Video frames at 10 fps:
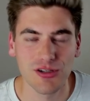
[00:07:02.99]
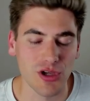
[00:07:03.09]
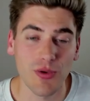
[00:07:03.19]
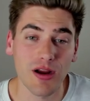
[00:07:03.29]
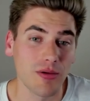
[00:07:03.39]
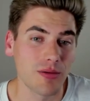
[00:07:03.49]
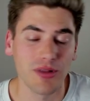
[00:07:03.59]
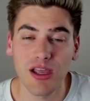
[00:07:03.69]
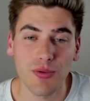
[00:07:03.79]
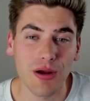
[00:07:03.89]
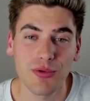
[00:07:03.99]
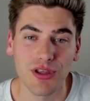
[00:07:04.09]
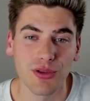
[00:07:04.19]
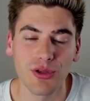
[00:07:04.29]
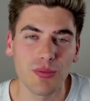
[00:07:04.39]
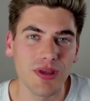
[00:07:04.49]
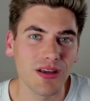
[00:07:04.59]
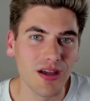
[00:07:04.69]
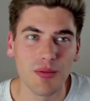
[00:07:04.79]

So I'd recommend play around with it a little bit,